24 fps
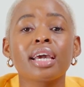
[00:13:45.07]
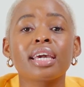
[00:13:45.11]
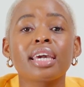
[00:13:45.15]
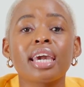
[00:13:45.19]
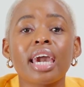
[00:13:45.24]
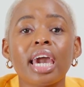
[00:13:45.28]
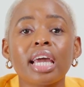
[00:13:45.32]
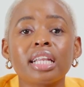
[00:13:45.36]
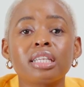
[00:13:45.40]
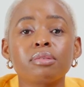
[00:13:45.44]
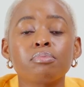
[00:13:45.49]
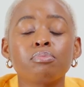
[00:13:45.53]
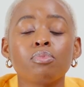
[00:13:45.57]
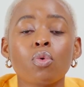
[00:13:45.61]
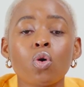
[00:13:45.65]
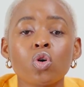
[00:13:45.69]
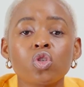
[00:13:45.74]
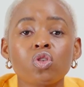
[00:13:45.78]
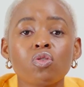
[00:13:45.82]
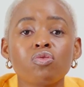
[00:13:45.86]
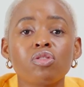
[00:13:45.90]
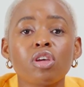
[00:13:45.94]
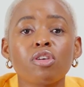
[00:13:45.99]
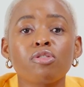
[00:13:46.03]
get
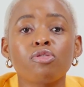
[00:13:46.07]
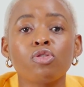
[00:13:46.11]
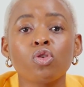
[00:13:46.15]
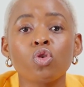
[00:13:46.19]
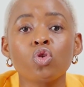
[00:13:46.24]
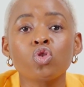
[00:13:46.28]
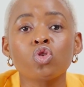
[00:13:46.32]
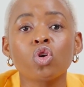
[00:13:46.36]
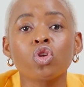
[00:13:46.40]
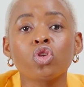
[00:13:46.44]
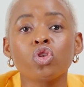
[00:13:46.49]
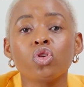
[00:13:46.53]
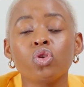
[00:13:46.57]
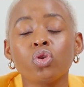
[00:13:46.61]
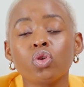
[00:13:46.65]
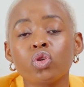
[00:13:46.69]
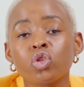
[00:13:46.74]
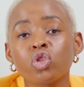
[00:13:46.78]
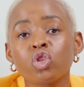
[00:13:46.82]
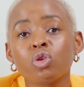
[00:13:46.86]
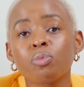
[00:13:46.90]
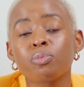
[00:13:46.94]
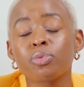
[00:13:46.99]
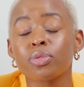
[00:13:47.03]
most of their views on
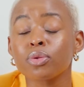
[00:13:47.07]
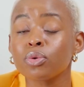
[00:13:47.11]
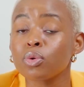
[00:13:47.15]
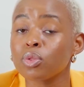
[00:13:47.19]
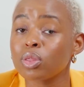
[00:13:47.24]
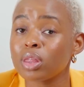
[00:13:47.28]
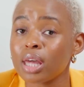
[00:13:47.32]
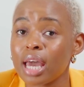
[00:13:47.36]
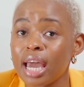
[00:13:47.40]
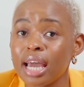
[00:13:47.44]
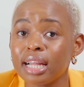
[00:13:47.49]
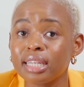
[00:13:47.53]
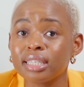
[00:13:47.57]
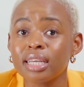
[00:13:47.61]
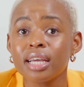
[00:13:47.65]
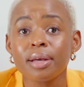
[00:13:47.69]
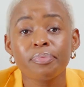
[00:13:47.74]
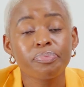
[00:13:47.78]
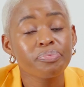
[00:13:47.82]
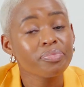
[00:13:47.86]
YouTube through that.